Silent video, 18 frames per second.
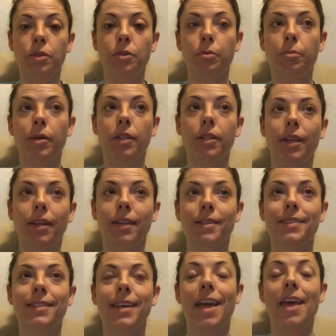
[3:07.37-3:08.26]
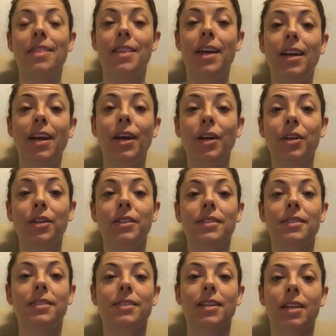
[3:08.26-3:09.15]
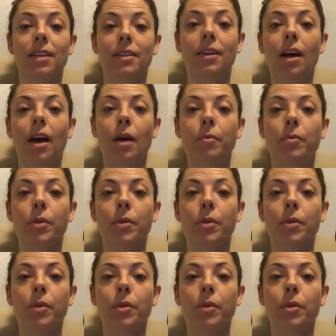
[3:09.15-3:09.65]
two buildings, and then I couldn't stand up.